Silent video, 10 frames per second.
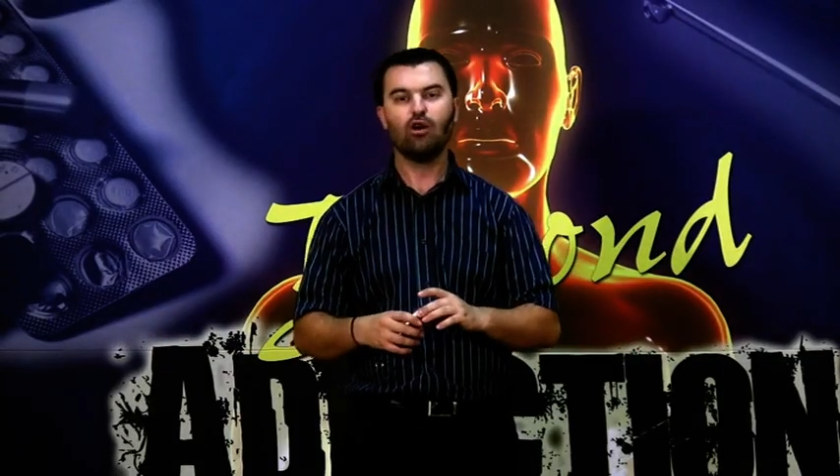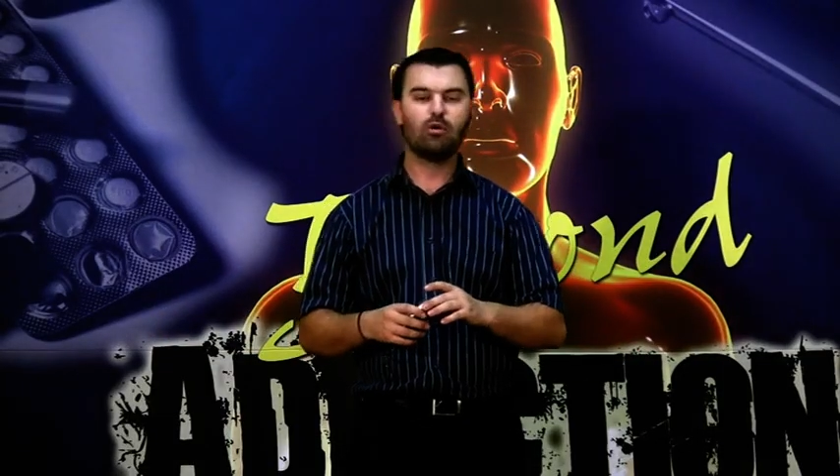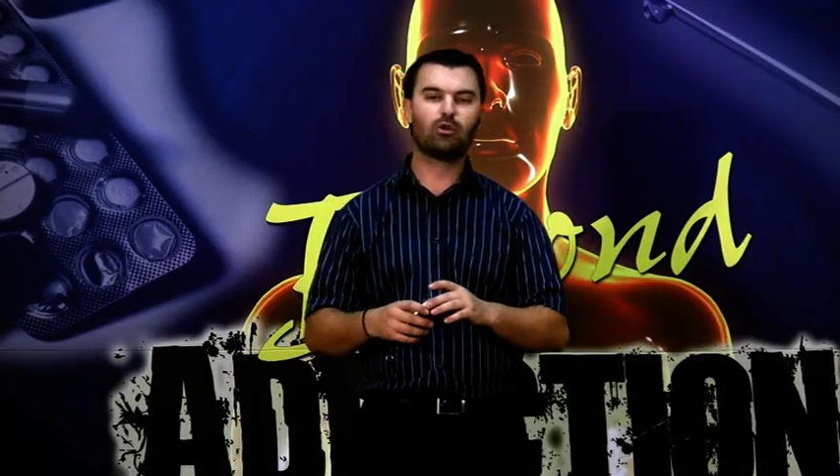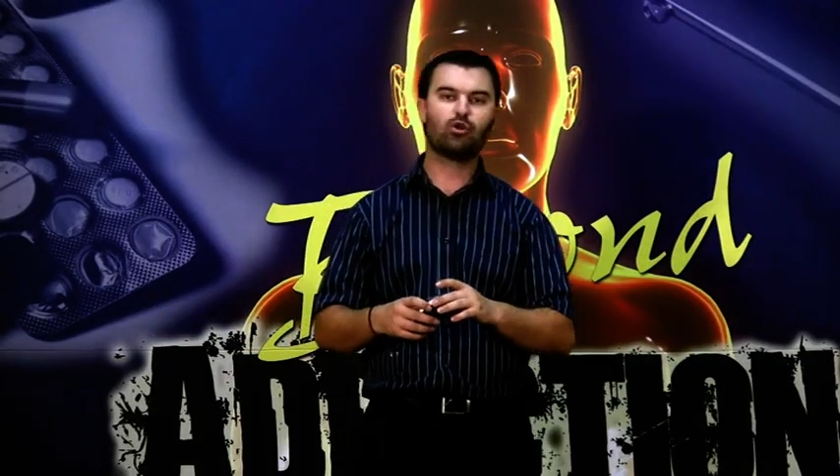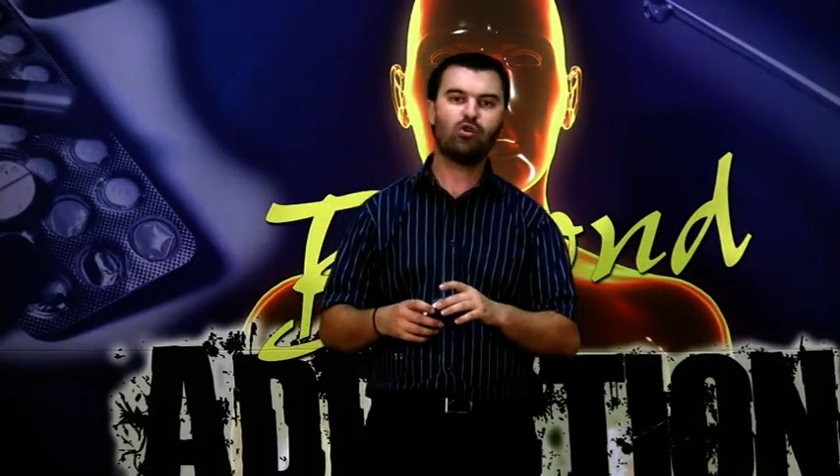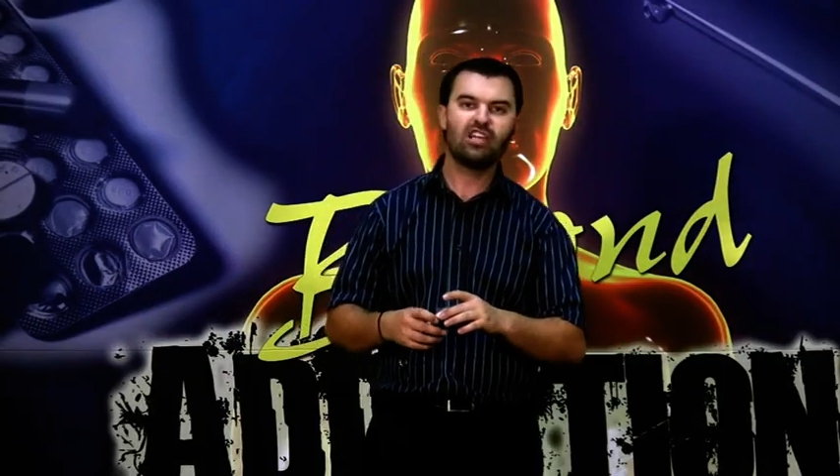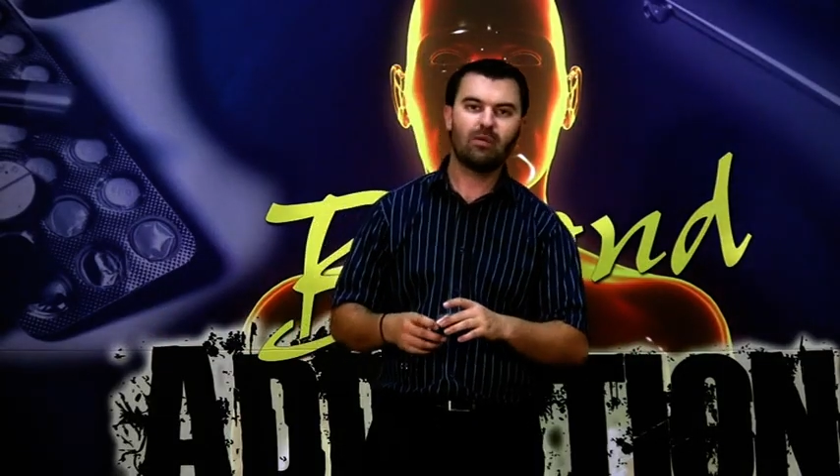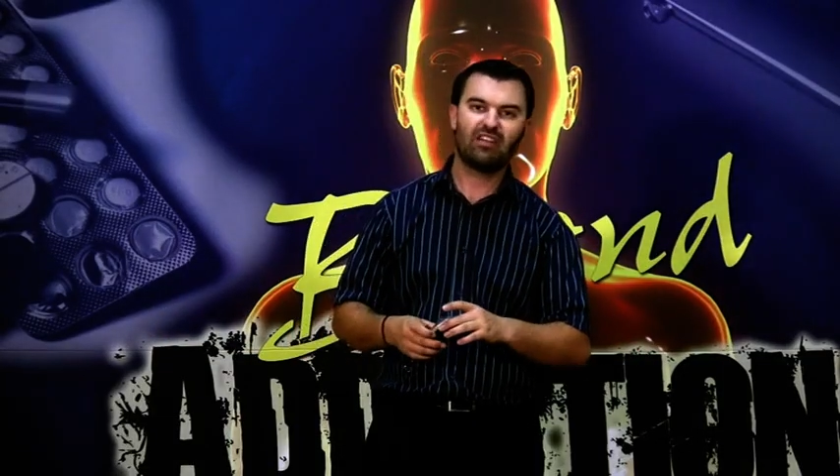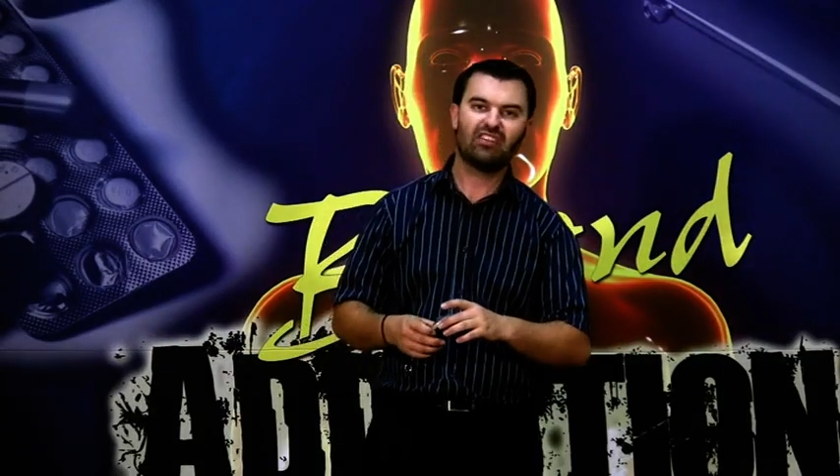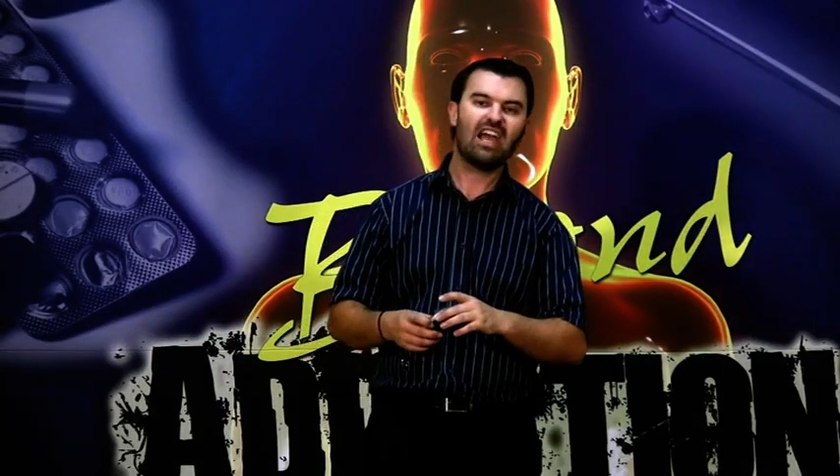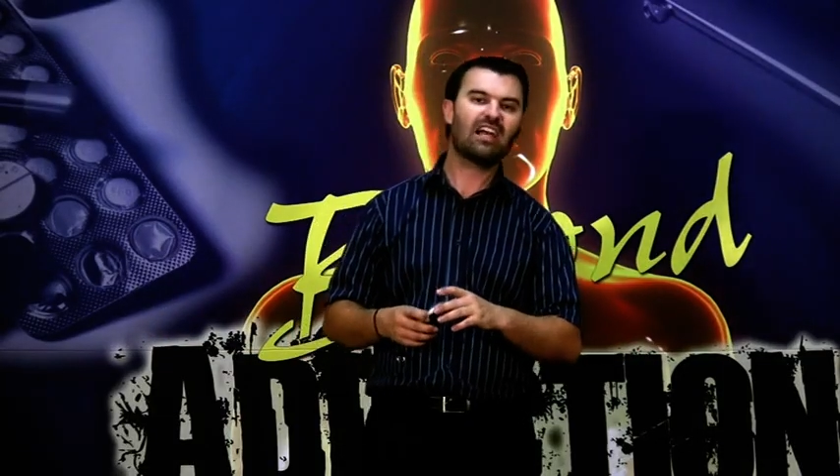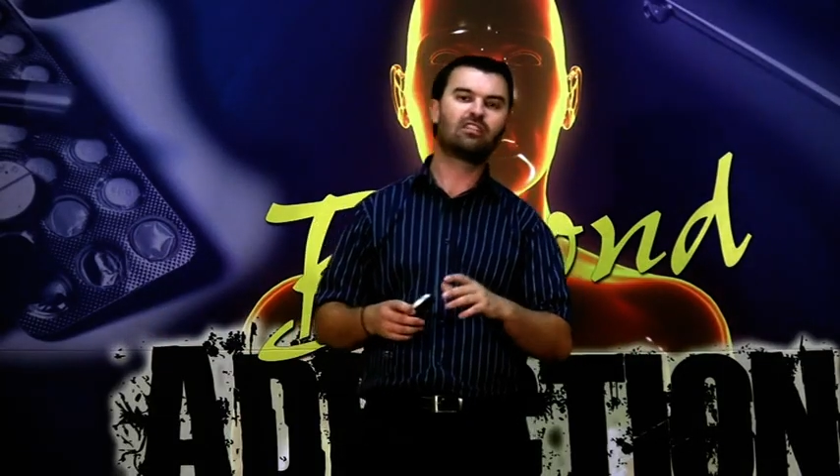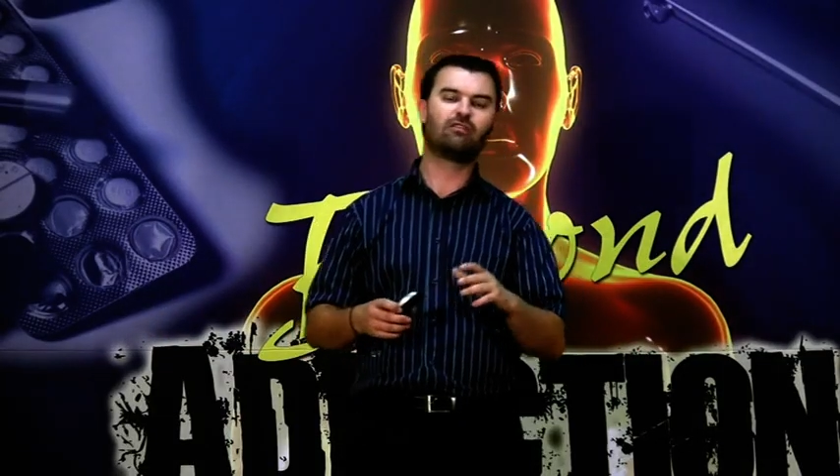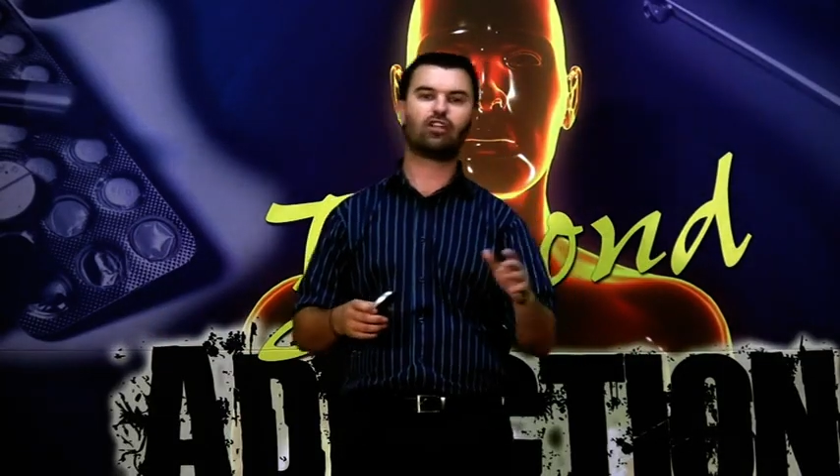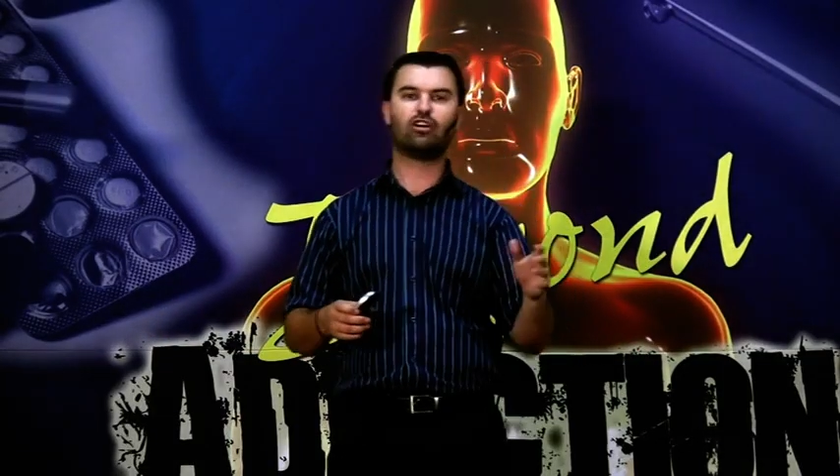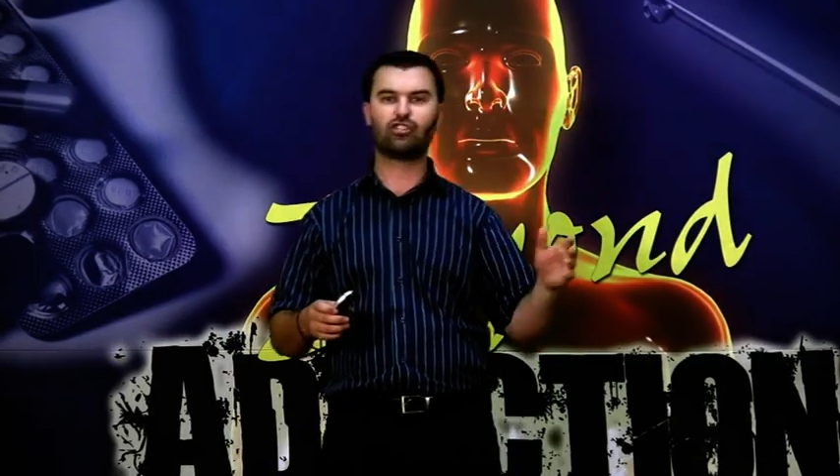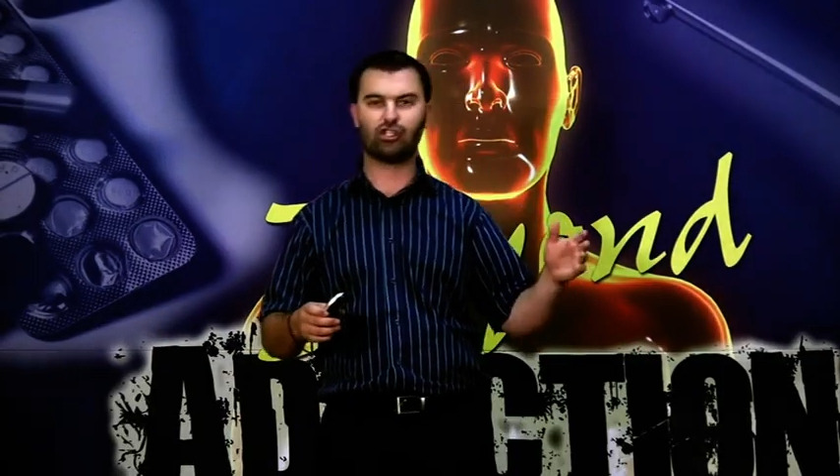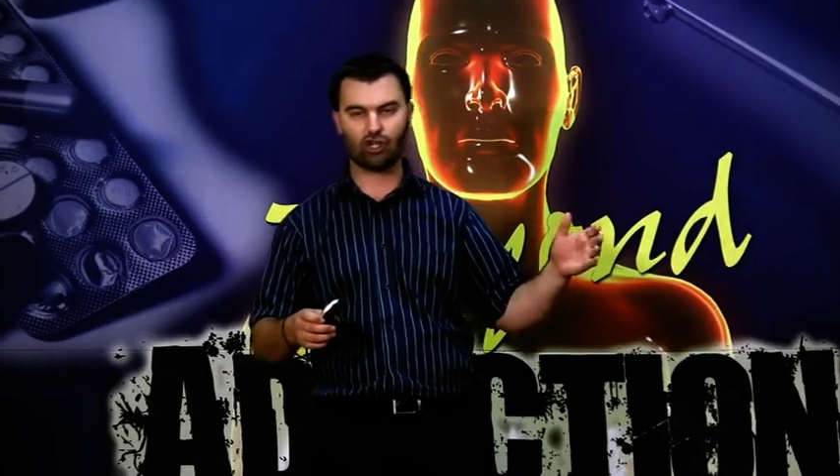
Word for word: We were talking about the active dosage